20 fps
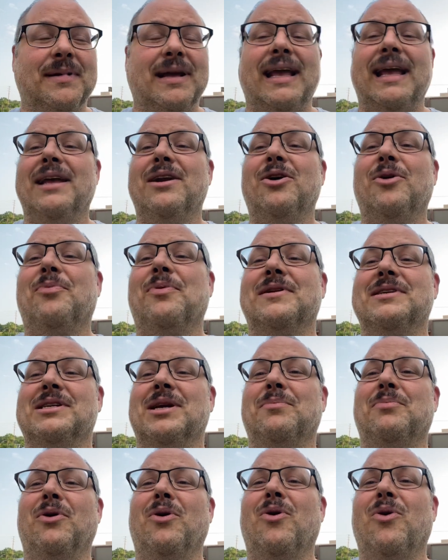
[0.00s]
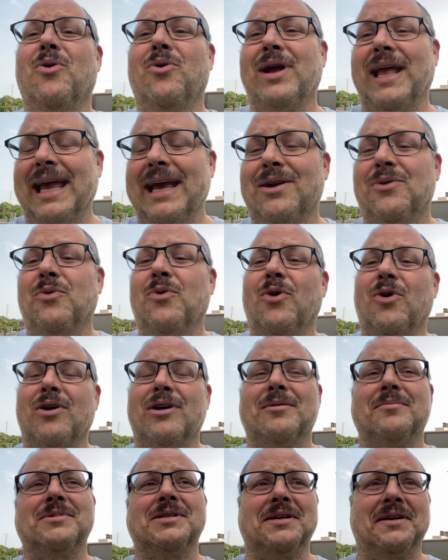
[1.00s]
it opens up a whole can of
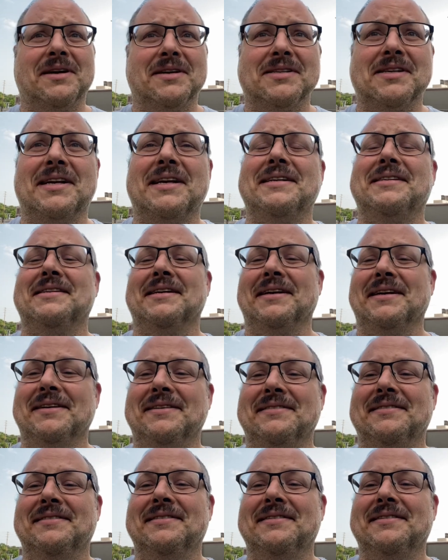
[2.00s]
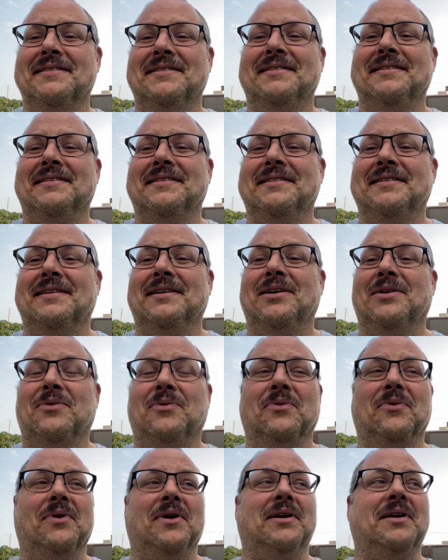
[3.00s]
worms. And as I said,
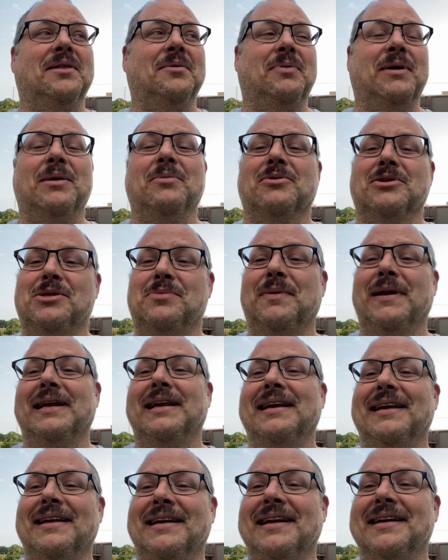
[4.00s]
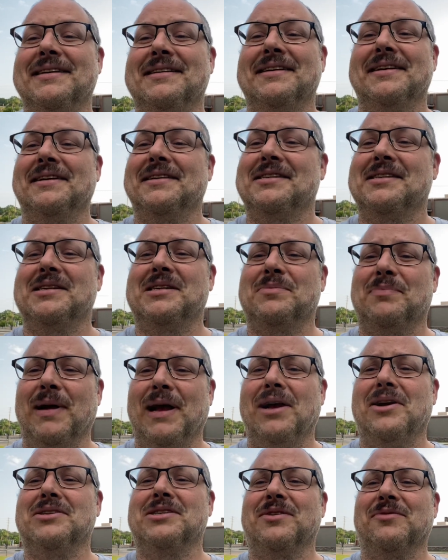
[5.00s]
one of the people speaking against it is the
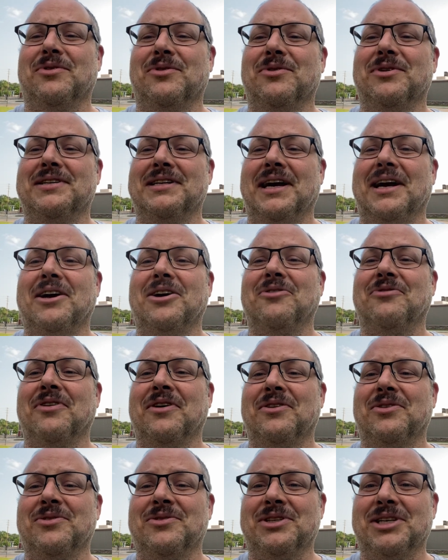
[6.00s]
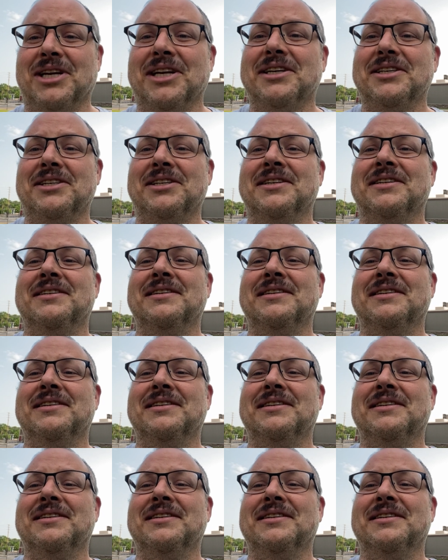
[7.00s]
spouse of a retired federal judge.